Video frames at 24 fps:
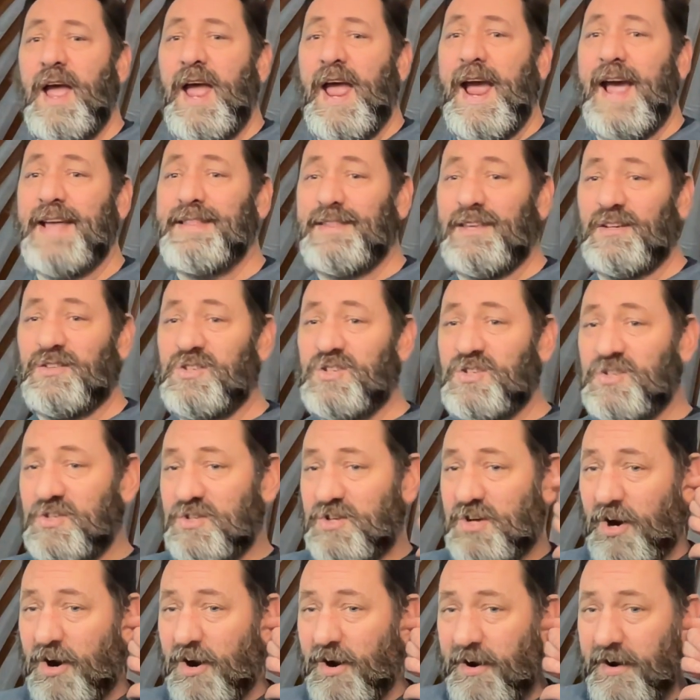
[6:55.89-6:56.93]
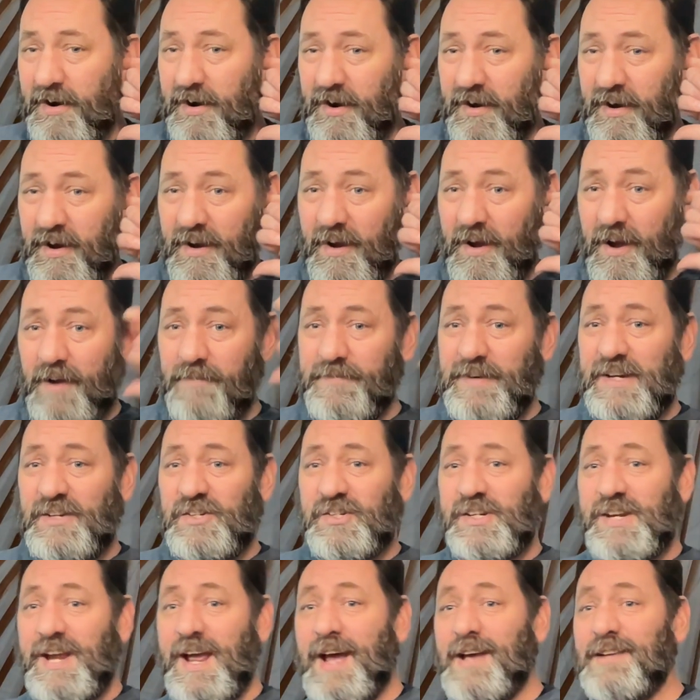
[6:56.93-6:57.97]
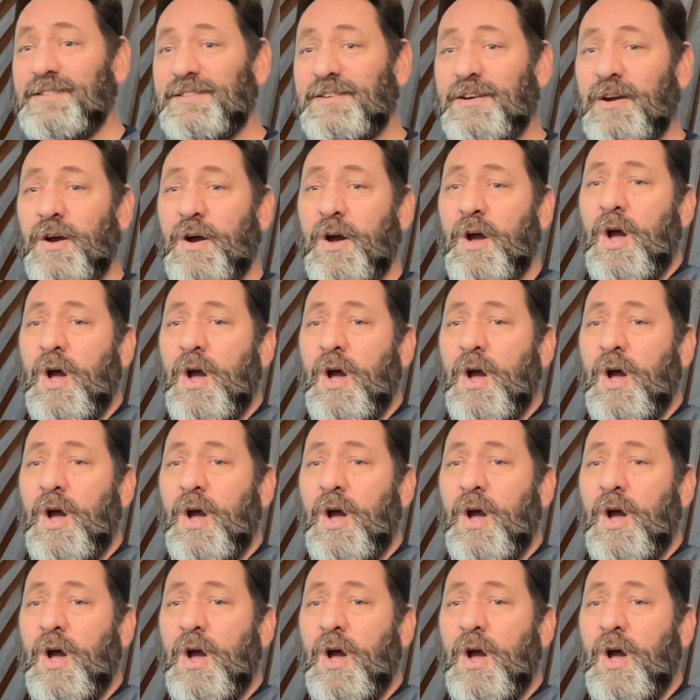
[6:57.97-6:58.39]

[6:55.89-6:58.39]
at the start of each test,